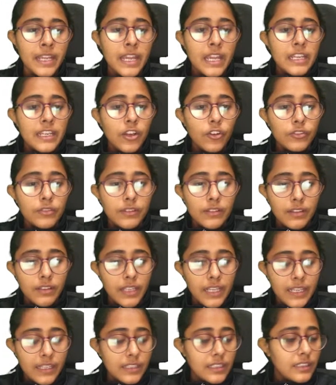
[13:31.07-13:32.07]
Now
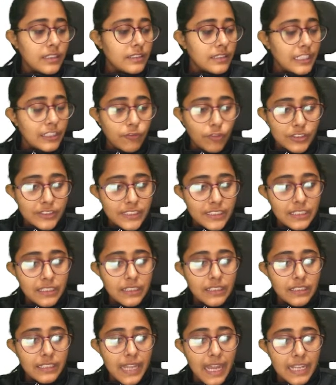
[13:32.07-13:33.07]
here it wasn't
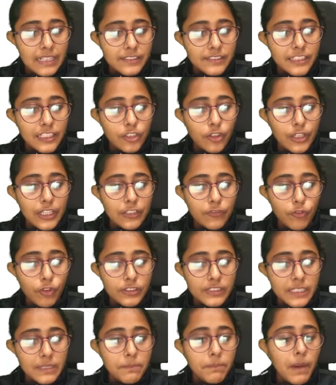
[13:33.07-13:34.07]
cancelled or it
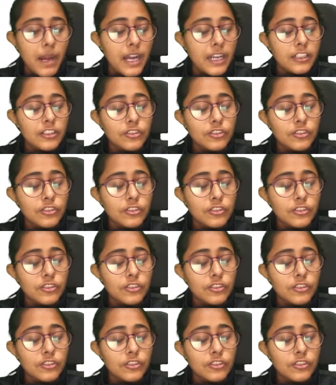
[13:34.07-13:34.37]
wasn't marked,